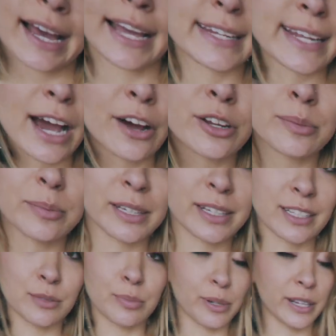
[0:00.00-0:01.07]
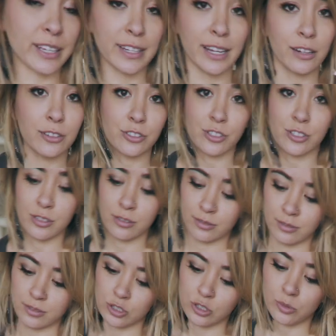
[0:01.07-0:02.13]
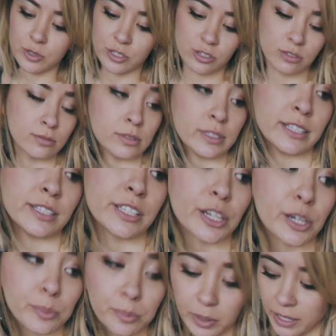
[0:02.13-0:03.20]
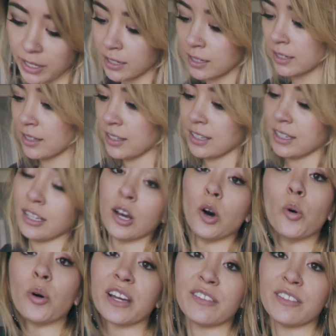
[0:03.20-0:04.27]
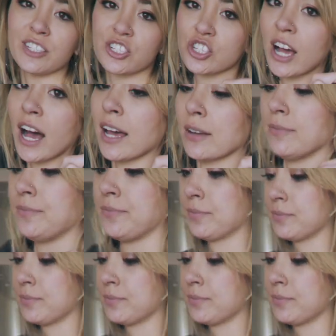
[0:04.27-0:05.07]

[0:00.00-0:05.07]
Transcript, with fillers: I doubt it because breaking down is just so much easier, but we'll give it a shot.